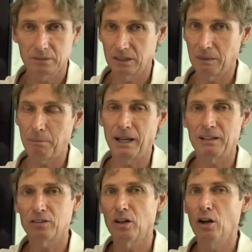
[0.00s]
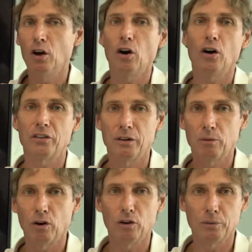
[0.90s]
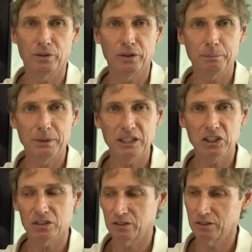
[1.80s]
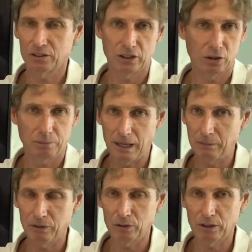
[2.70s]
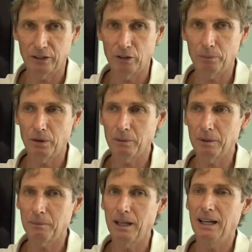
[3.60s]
Depends on the volume of the bridge. No, absolutely no problem.